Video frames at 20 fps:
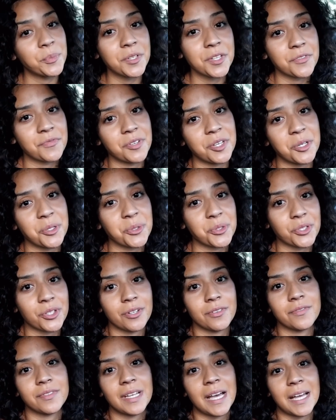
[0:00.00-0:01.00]
this video
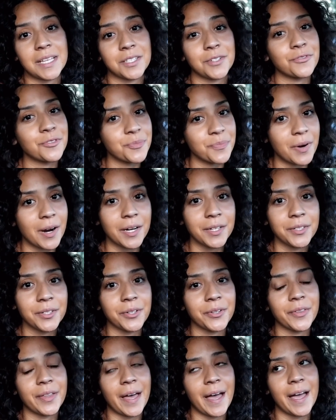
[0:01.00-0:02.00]
serves as a
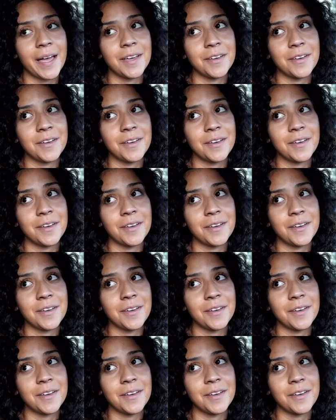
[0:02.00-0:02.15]
reminder that